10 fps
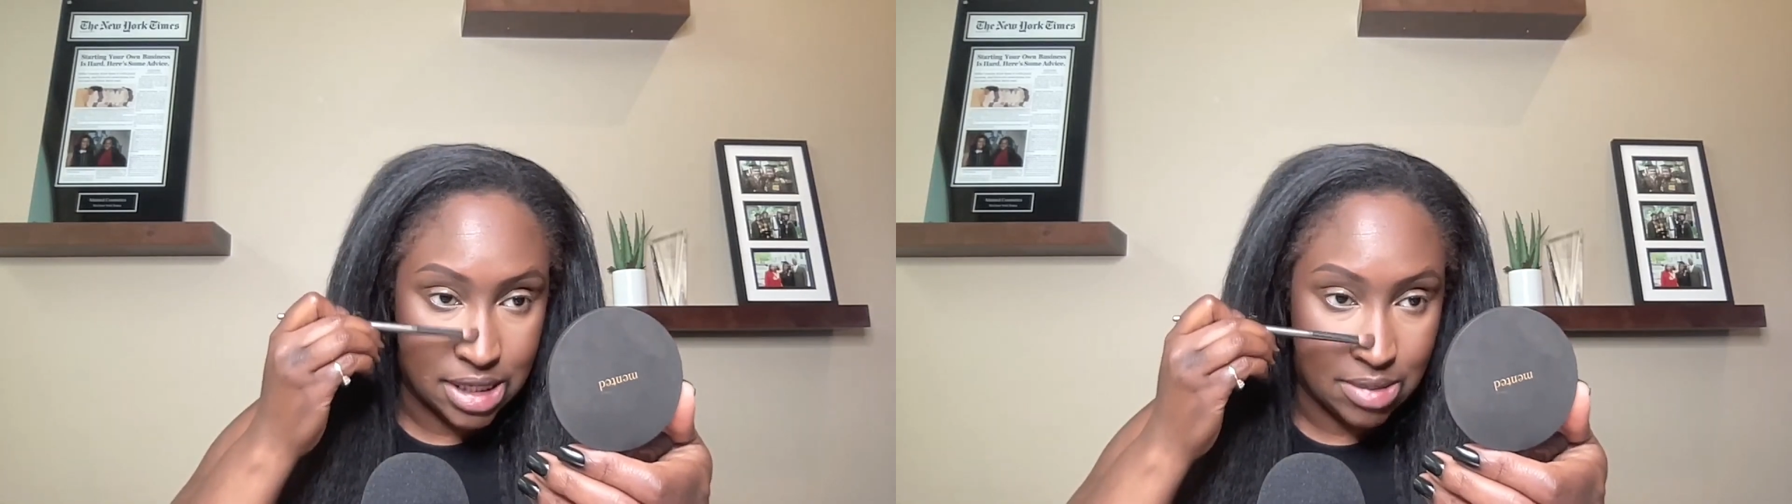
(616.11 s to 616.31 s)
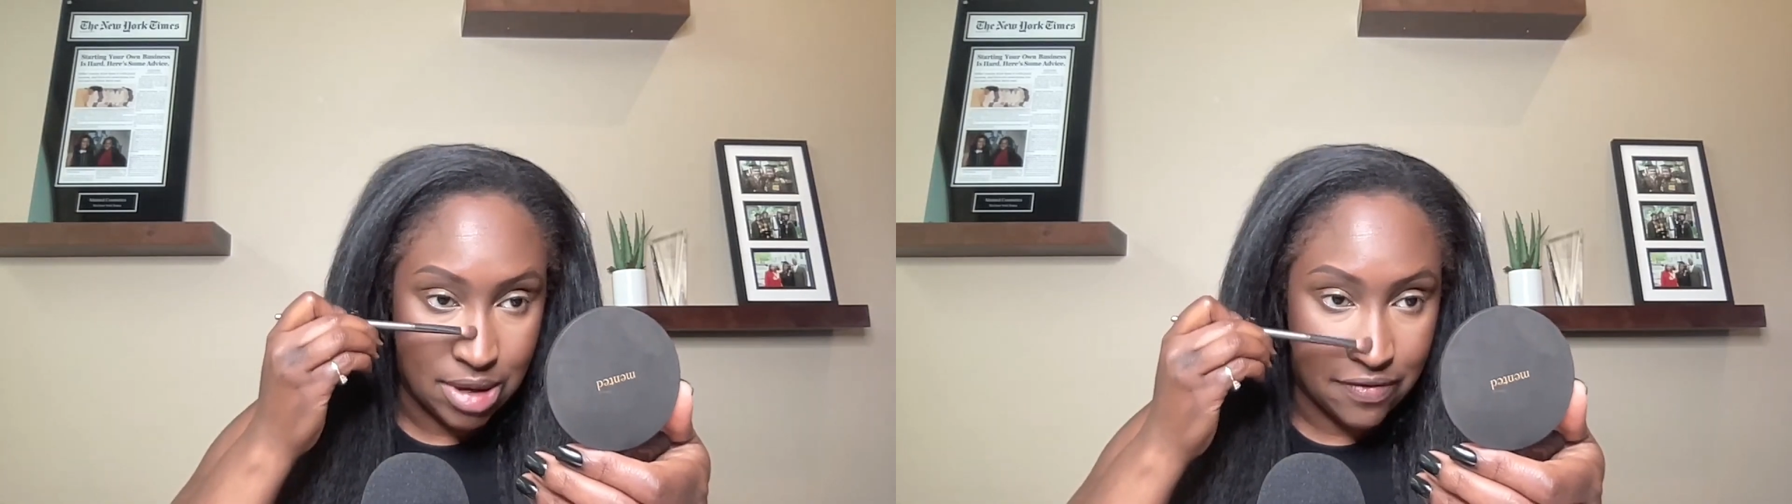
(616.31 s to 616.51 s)

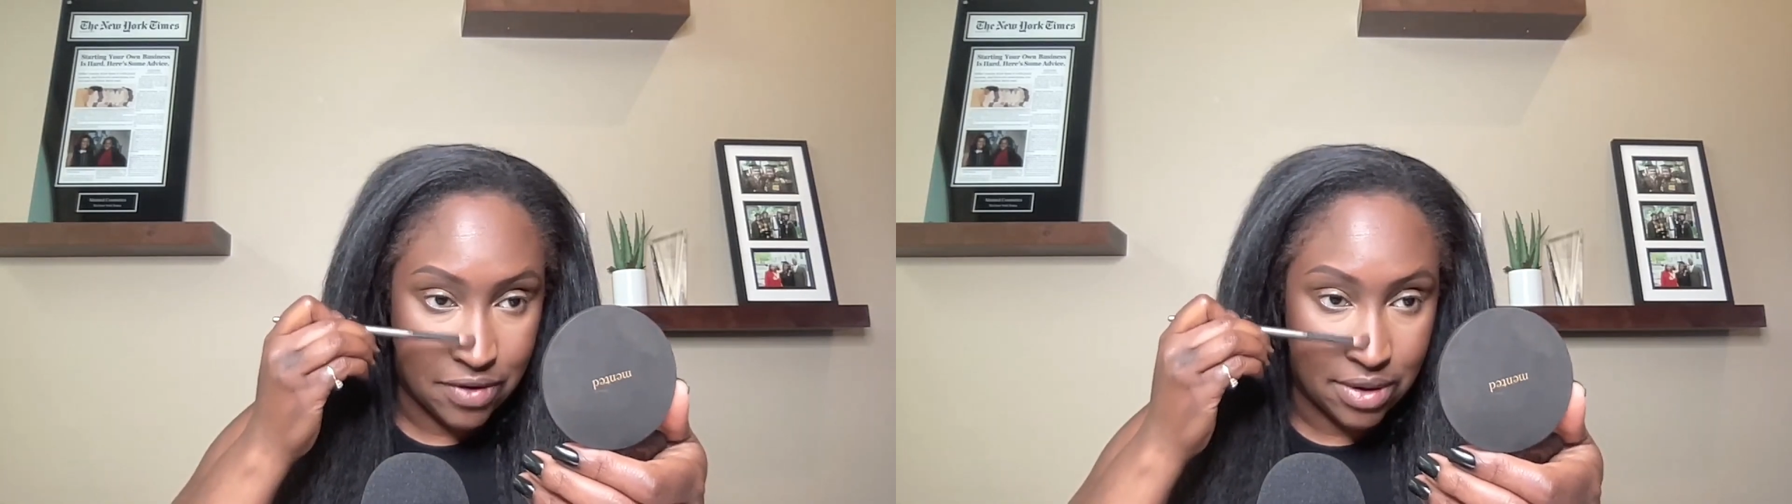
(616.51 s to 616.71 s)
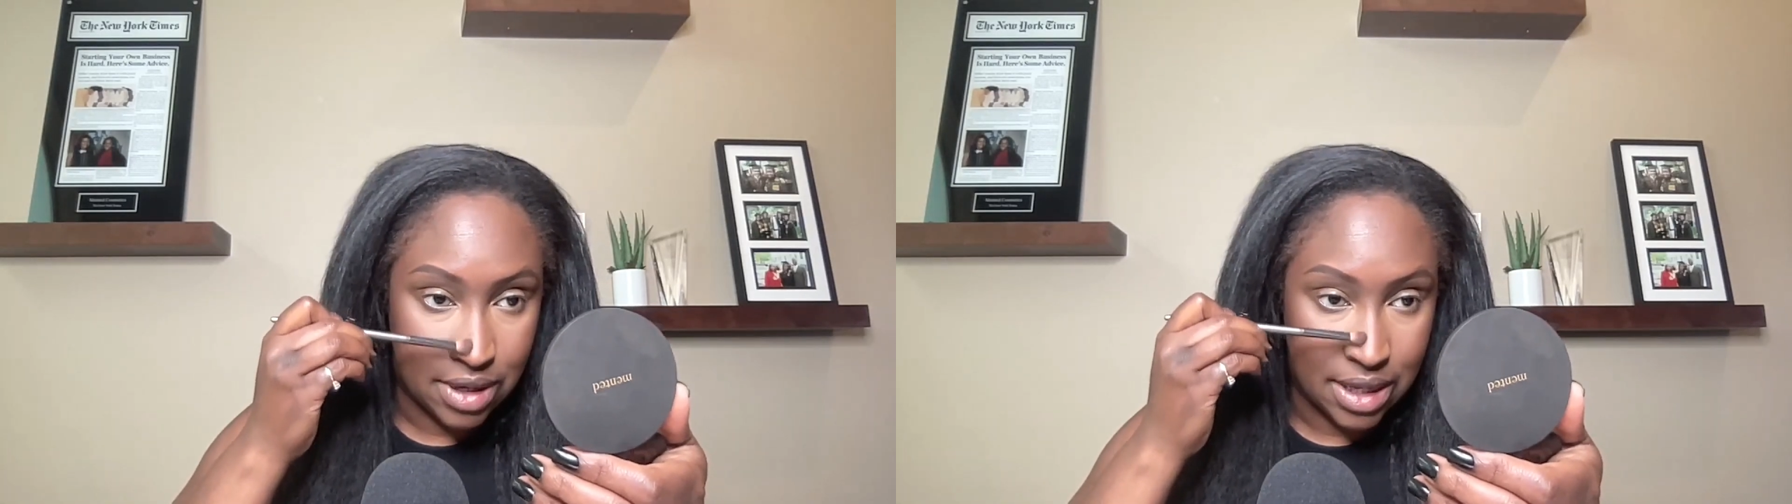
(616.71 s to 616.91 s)
to be
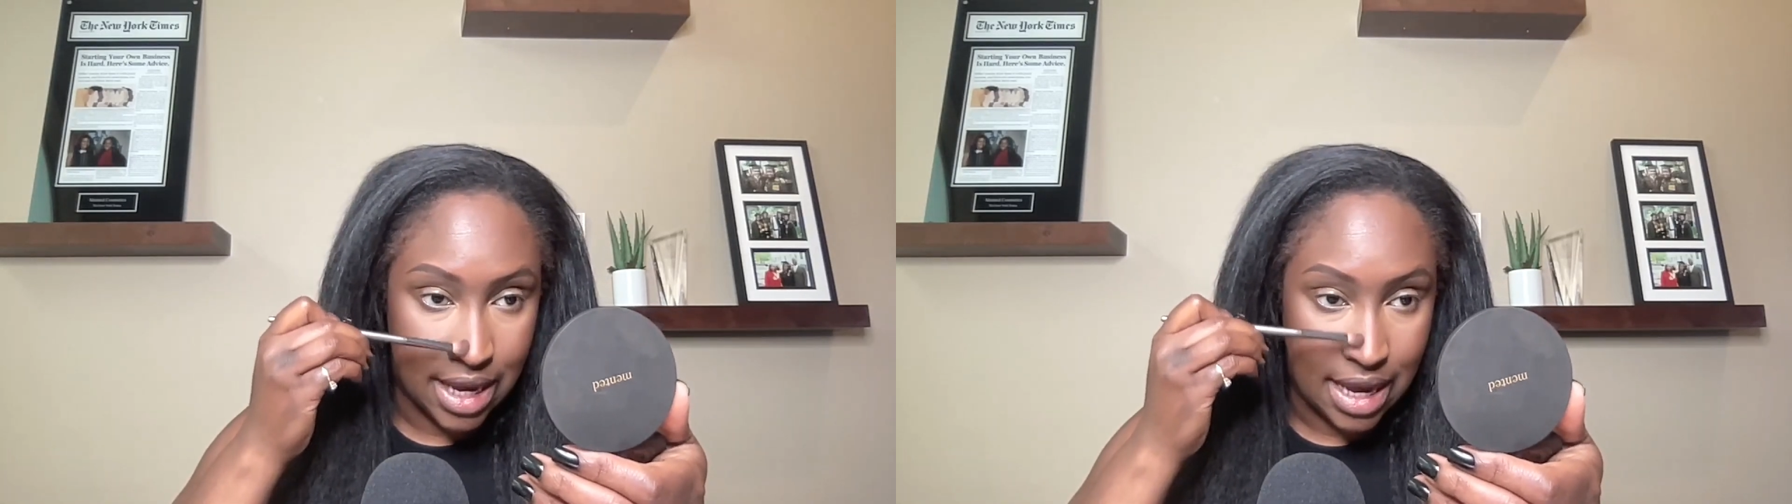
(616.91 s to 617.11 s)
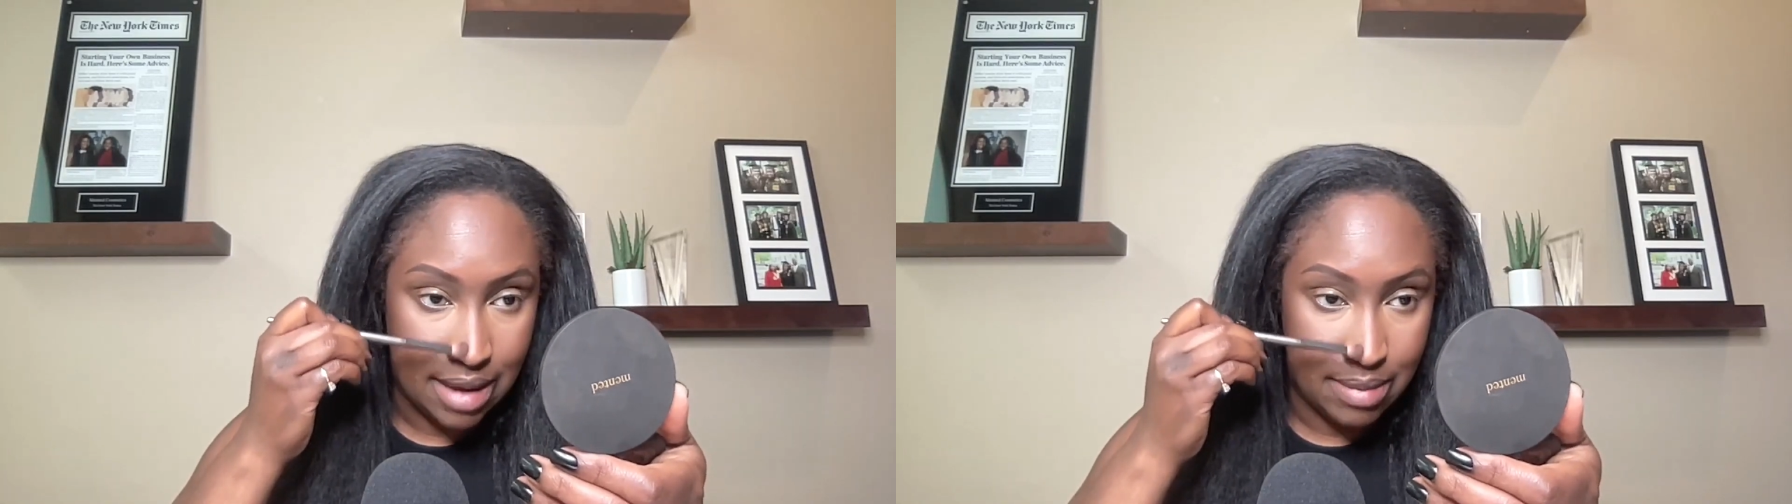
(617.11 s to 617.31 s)
full
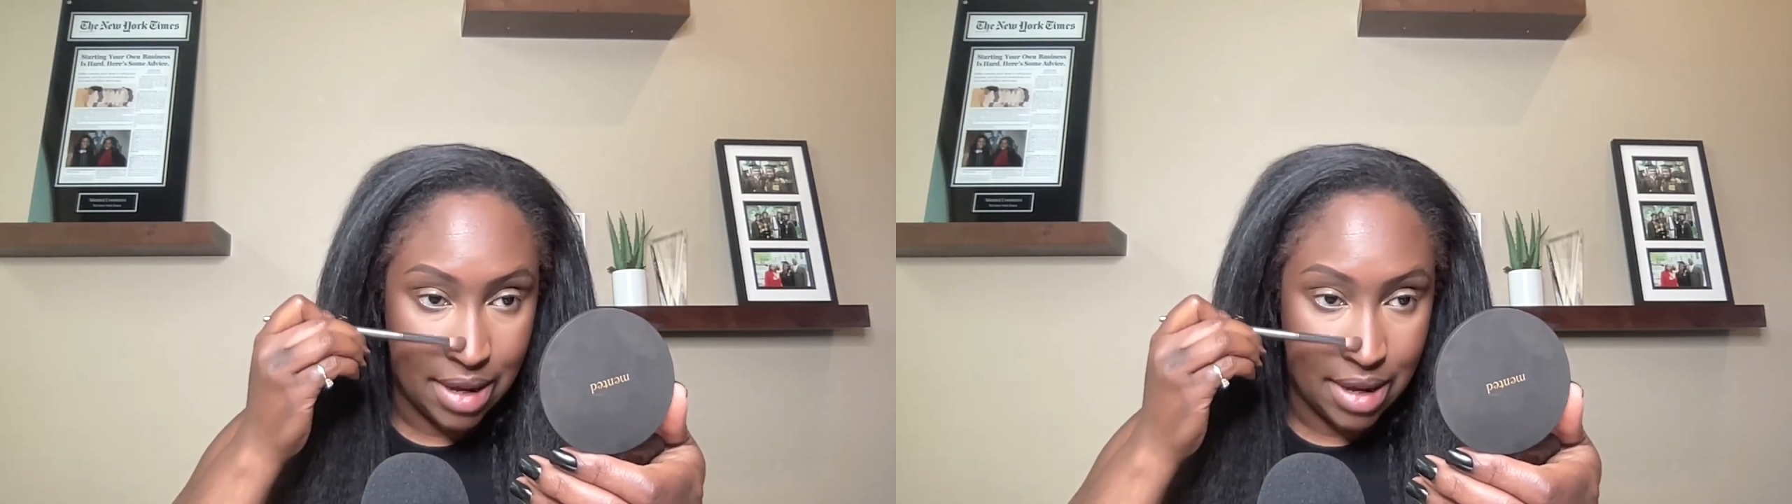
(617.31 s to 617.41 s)
glam.